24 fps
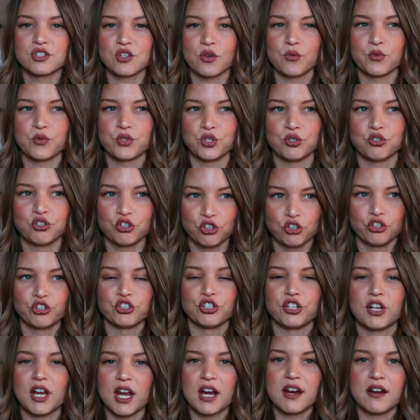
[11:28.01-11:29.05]
so when you curl
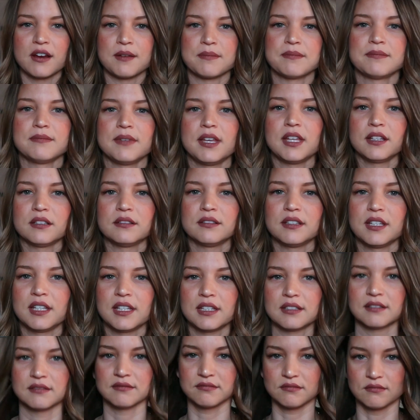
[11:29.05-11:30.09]
your hair,
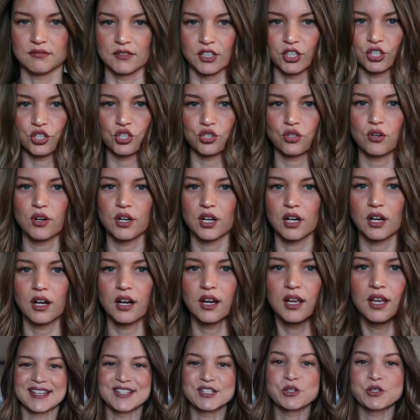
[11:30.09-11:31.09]
it looks shorter.